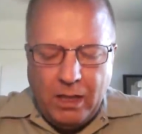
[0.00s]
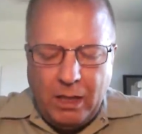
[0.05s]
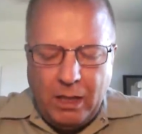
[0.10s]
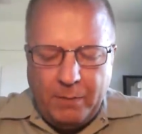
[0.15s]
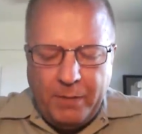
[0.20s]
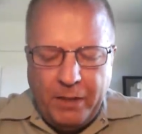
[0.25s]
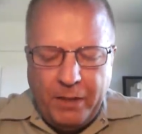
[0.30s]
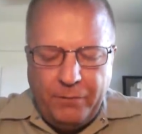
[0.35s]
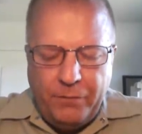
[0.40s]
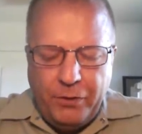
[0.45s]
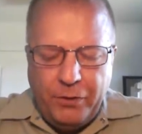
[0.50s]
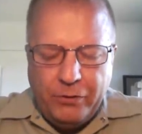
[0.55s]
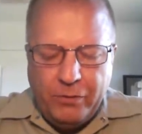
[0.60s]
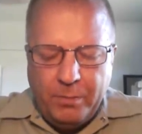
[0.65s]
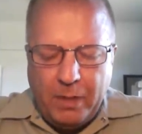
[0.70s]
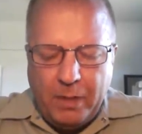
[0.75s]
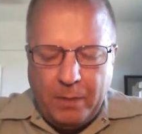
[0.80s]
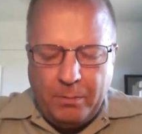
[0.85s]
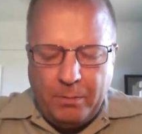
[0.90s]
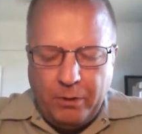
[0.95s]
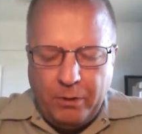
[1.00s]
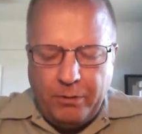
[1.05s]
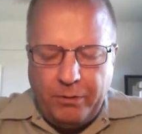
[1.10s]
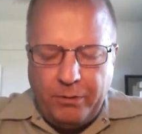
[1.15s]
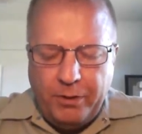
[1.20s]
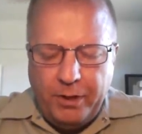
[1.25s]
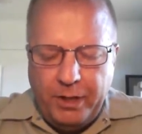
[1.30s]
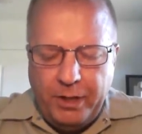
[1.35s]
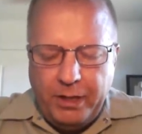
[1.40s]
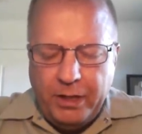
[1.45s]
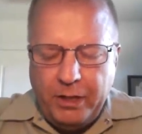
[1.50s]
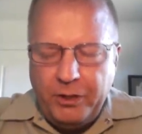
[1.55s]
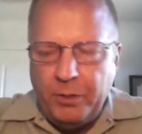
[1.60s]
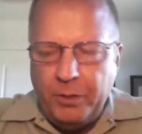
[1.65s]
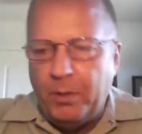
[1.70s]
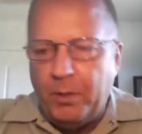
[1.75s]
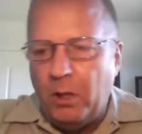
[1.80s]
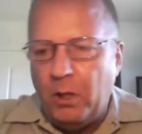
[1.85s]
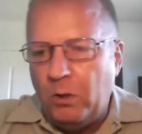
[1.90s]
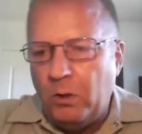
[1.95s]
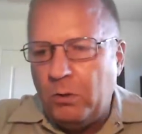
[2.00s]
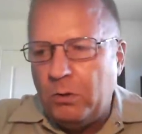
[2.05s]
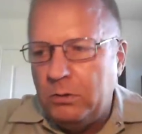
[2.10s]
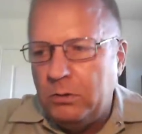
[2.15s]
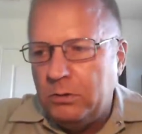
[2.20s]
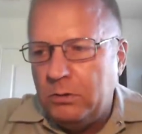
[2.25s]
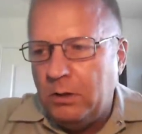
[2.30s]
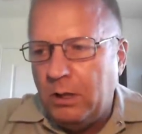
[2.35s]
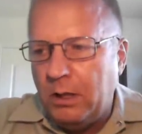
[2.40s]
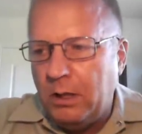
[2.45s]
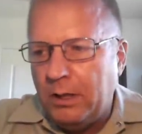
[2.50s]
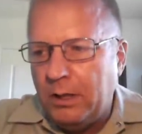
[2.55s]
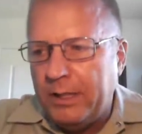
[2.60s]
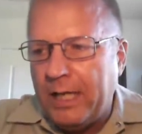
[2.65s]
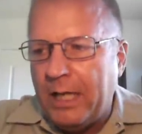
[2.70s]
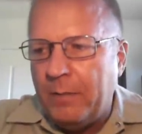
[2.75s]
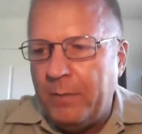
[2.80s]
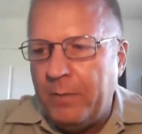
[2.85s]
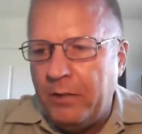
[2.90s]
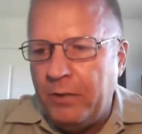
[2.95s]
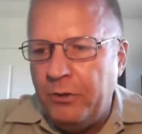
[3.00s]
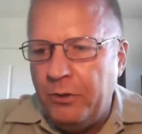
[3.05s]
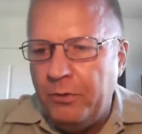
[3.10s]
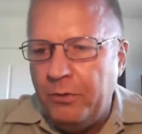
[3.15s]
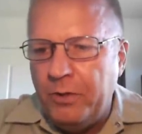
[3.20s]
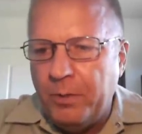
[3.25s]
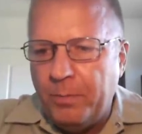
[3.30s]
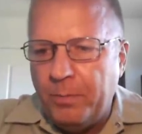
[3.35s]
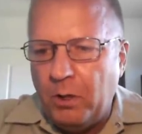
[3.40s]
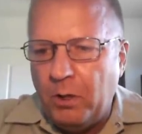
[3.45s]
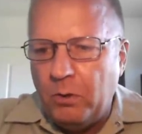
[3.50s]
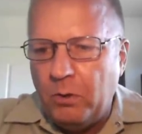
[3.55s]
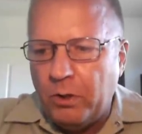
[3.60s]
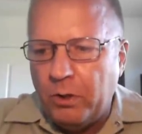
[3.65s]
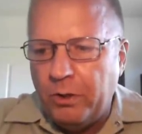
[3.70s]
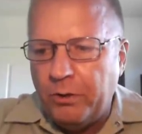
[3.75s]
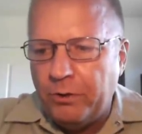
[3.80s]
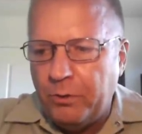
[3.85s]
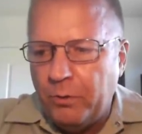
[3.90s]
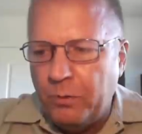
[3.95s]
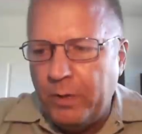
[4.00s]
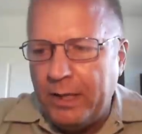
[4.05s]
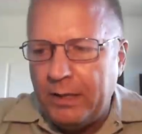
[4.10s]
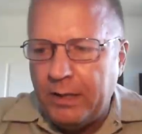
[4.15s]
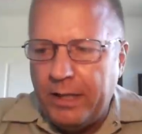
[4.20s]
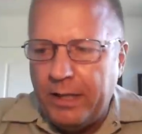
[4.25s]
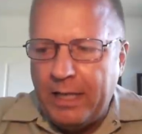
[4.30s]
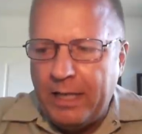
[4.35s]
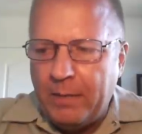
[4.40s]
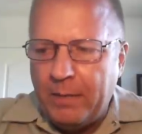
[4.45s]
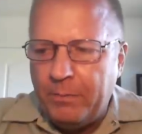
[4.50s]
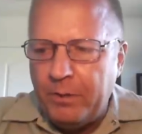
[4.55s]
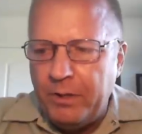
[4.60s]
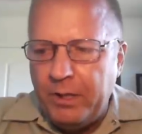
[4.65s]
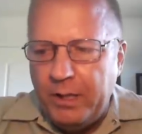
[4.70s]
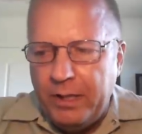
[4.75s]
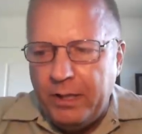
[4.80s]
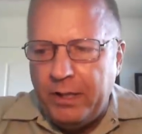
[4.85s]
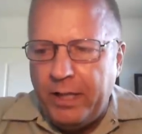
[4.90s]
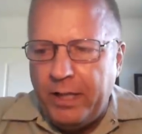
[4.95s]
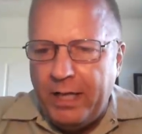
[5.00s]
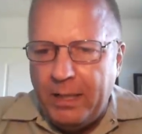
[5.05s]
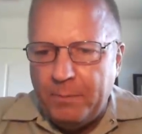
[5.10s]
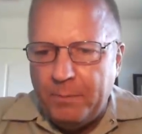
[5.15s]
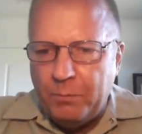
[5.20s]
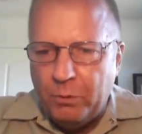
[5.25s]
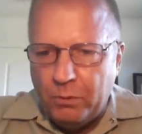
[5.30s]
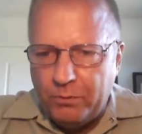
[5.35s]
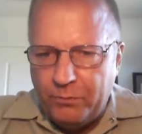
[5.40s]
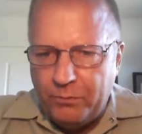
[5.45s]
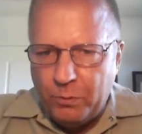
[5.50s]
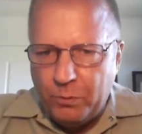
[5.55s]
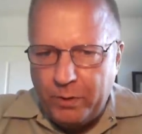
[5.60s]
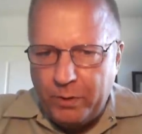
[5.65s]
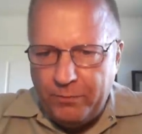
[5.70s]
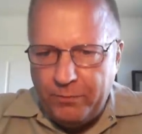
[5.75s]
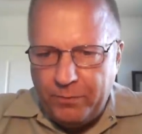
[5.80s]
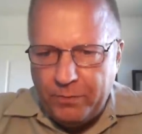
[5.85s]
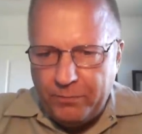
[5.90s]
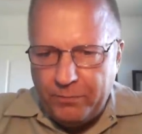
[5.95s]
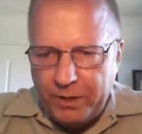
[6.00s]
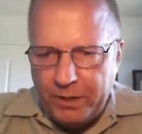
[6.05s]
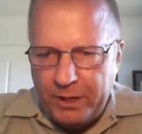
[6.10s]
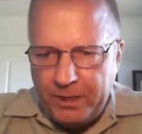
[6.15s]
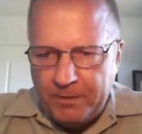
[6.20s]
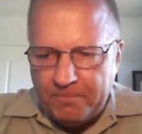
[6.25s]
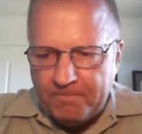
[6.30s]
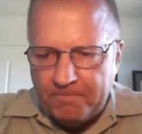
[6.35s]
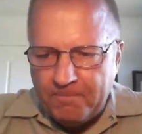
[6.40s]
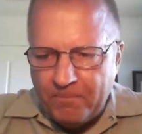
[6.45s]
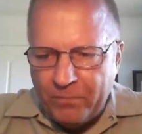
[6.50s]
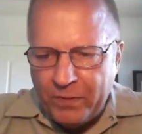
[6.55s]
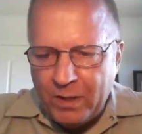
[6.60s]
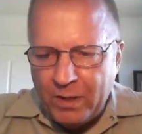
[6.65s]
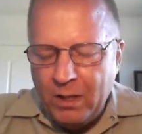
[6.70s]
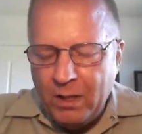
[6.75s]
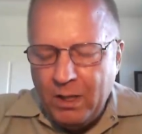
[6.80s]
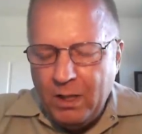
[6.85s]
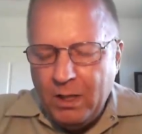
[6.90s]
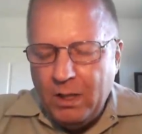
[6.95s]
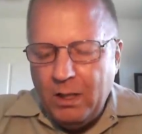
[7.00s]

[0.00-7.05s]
Um, if you remember the uh, Nepal, uh, Kathmandu, Nepal earthquake that happened in April of 2015. Yeah.